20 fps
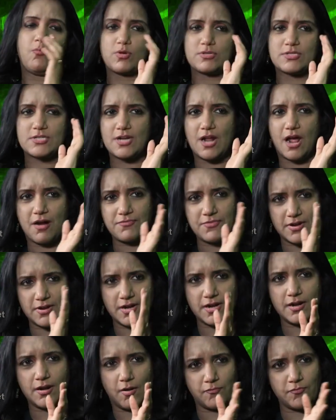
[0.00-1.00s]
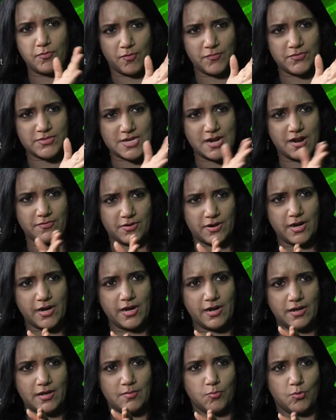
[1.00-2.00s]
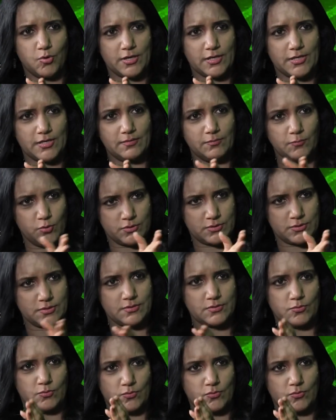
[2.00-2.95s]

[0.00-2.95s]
Was it after, obviously after reading her book, the books, you,